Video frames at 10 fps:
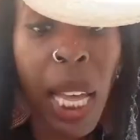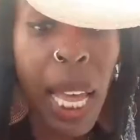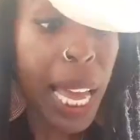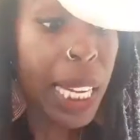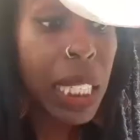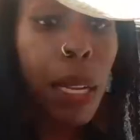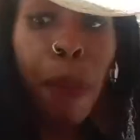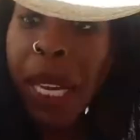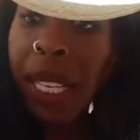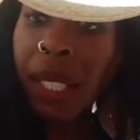And in the
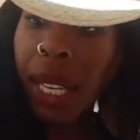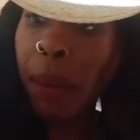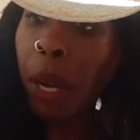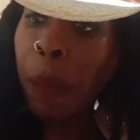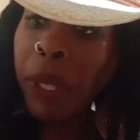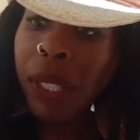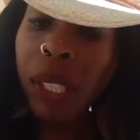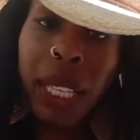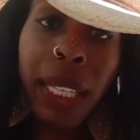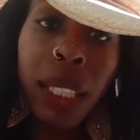meantime, up
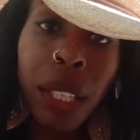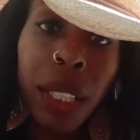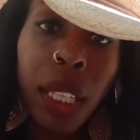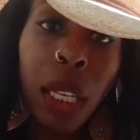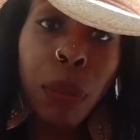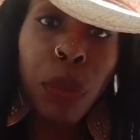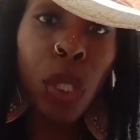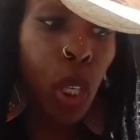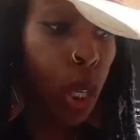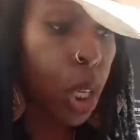until that year comes,
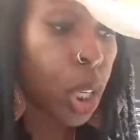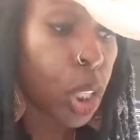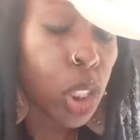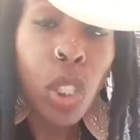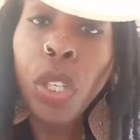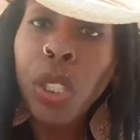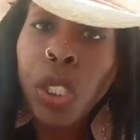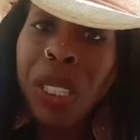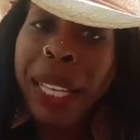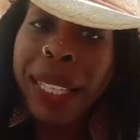you're
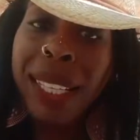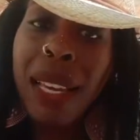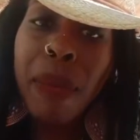letting him